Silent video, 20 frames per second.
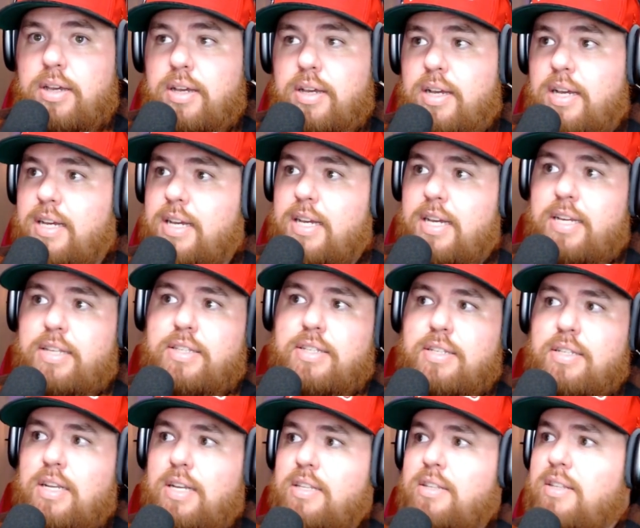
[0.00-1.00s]

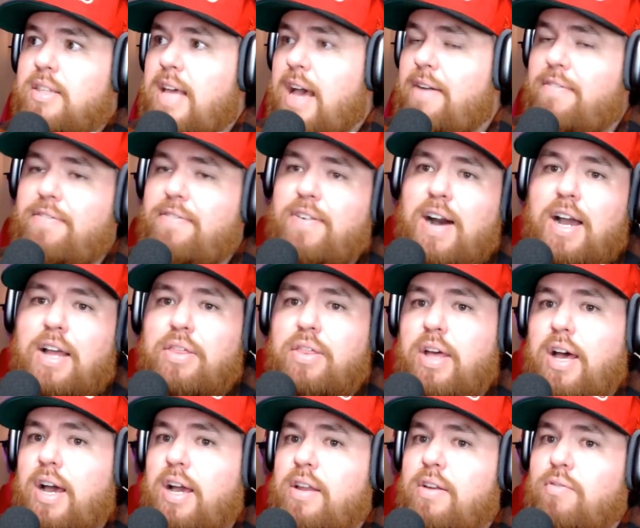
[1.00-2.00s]
It's that fine
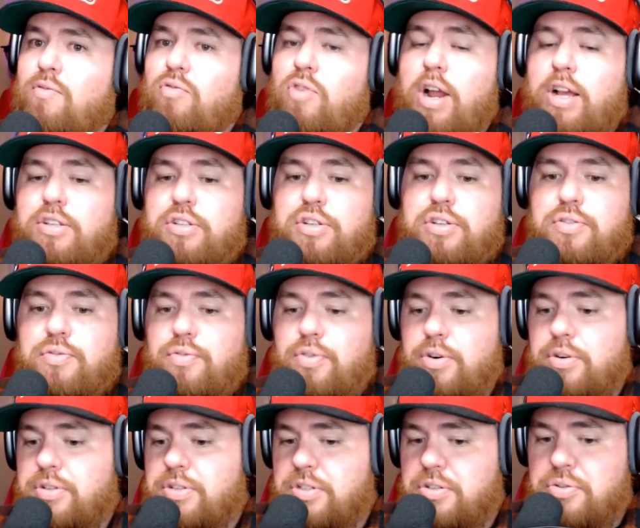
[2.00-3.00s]
line of rest
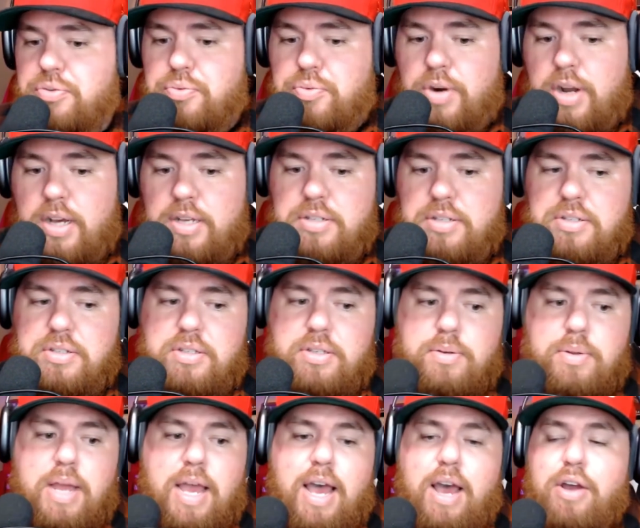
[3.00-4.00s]
versus rust,
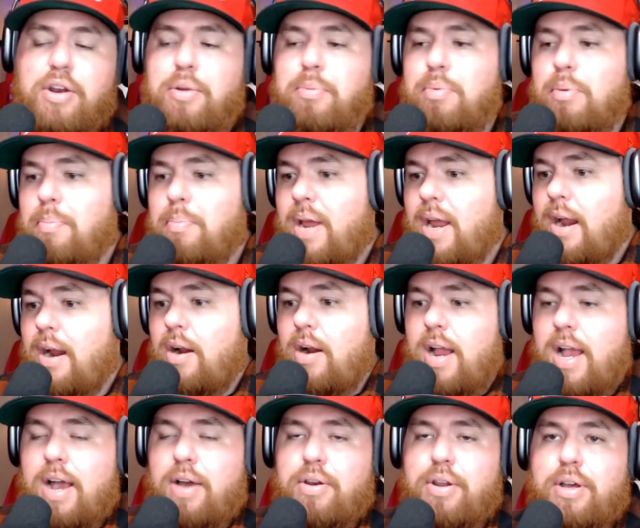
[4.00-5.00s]
how to prepare,
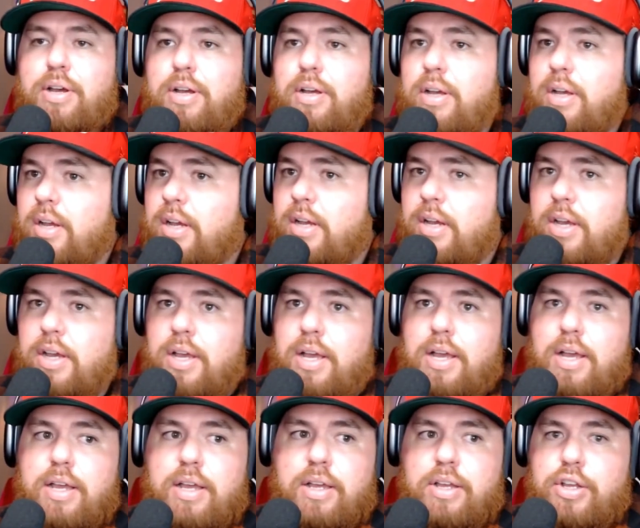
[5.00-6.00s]
how to
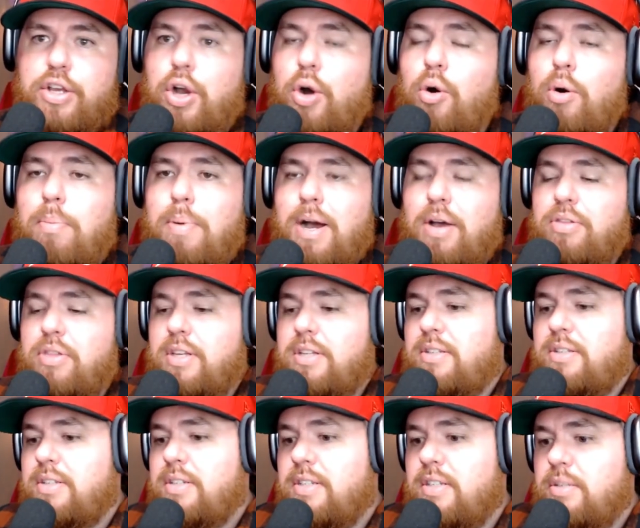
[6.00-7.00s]
go about this
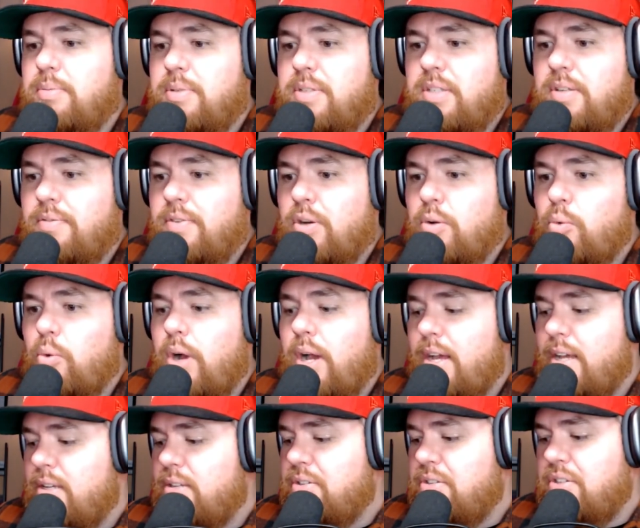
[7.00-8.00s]
in a specific
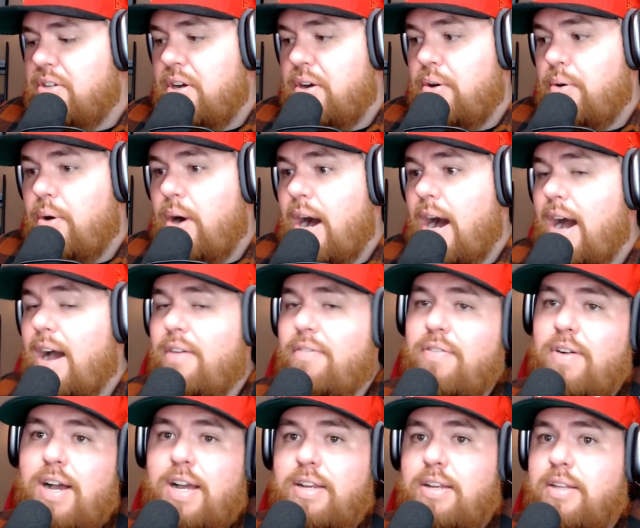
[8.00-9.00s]
way. So I
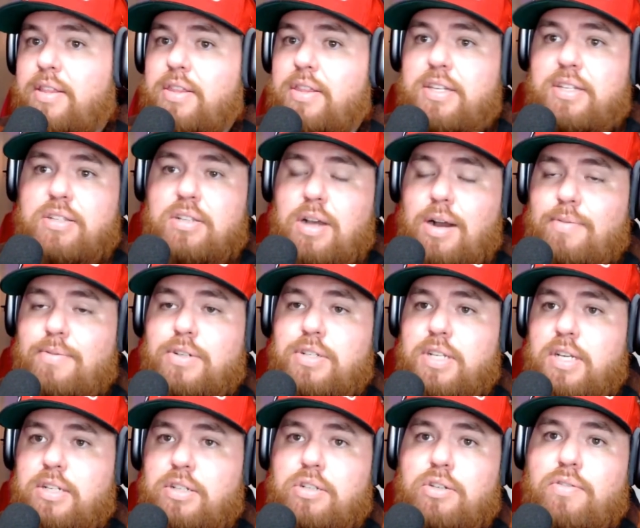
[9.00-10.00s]
find this
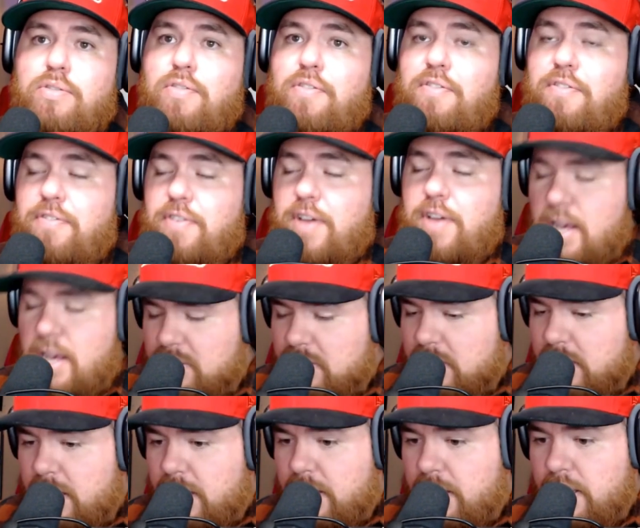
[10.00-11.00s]
conversation
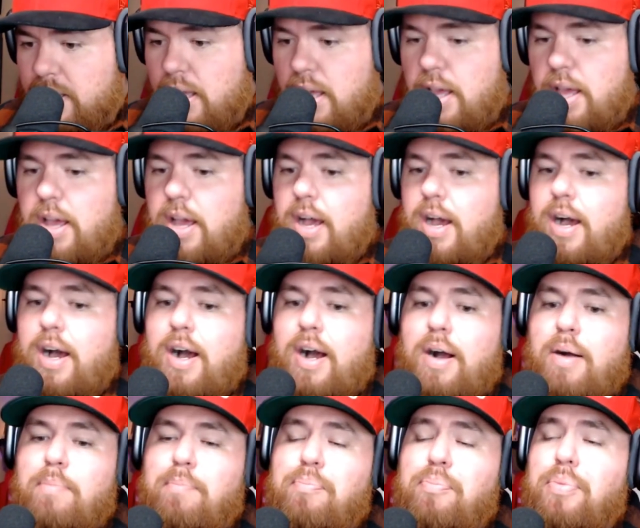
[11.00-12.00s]
fascinating.
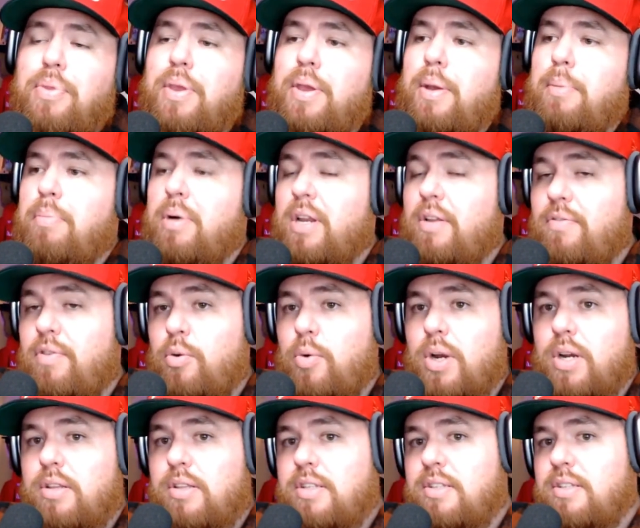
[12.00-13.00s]
But if you want
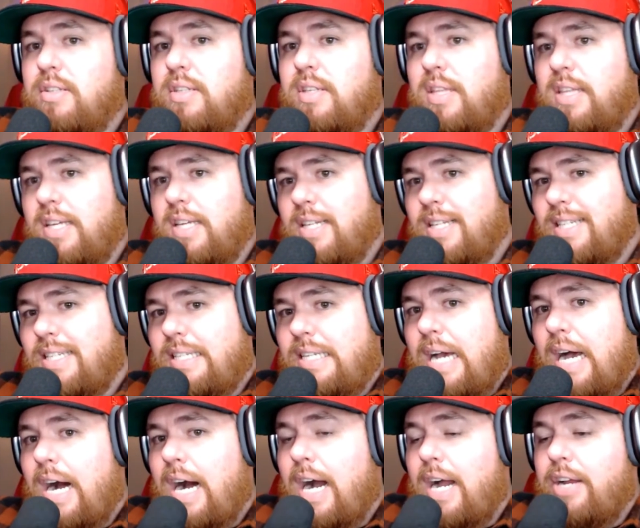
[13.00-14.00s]
to listen to the
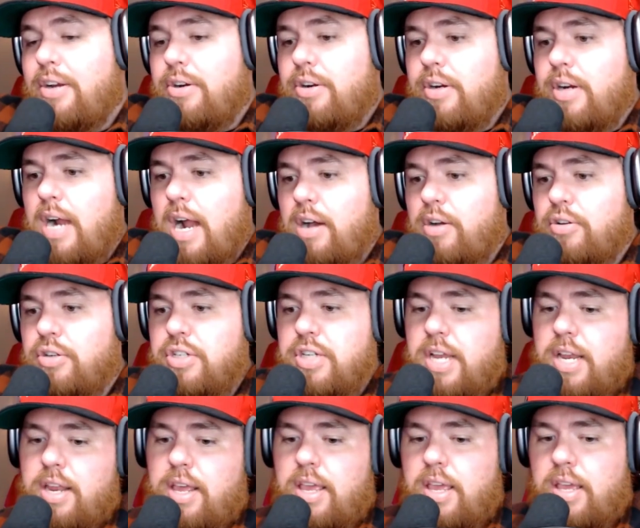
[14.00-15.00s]
entire Kyle
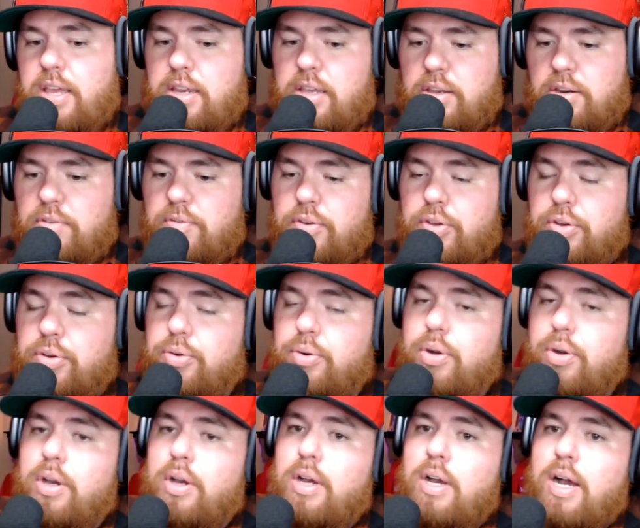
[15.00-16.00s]
Shanahan interview,
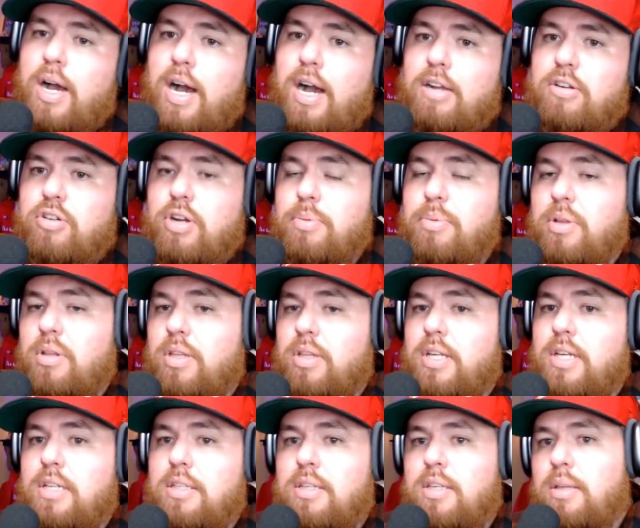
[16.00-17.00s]
I dropped the
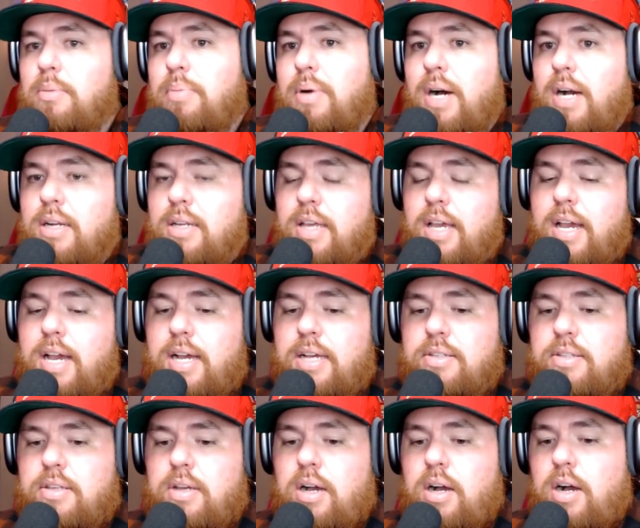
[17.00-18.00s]
link to the
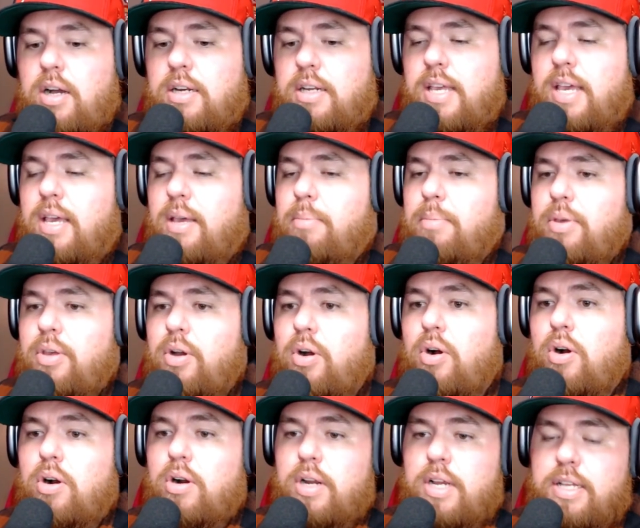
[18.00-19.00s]
podcast on
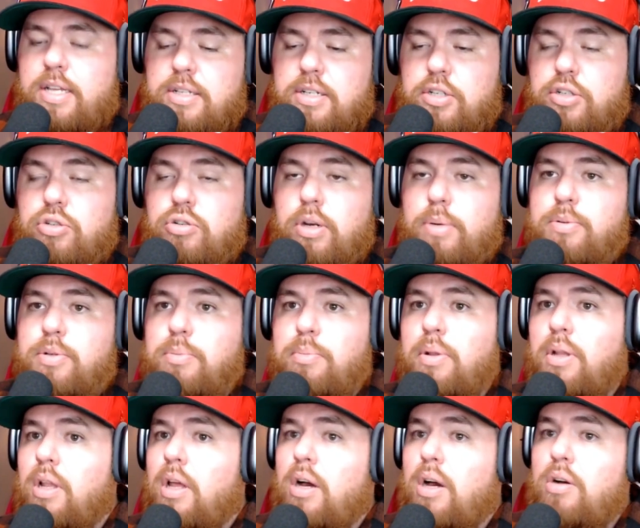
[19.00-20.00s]
KNBR in the description
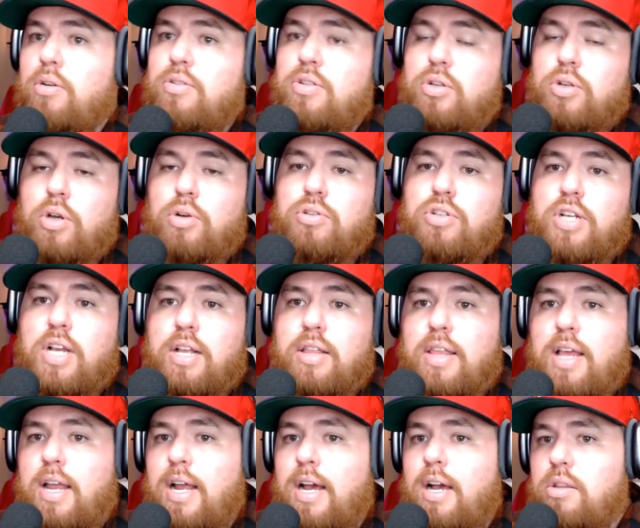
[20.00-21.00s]
below. So go check
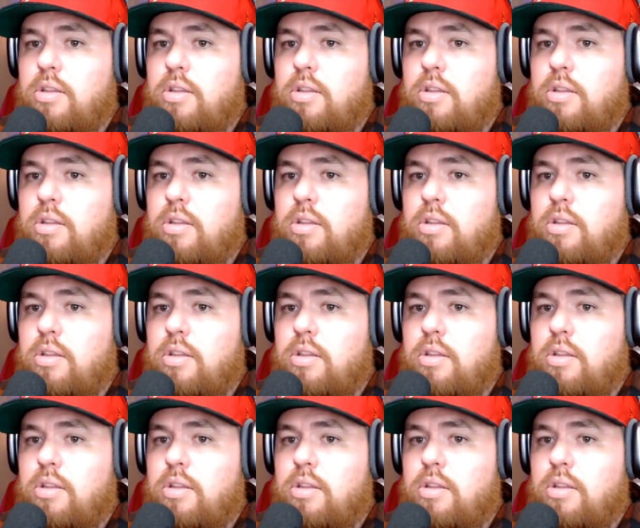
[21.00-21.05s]
that out.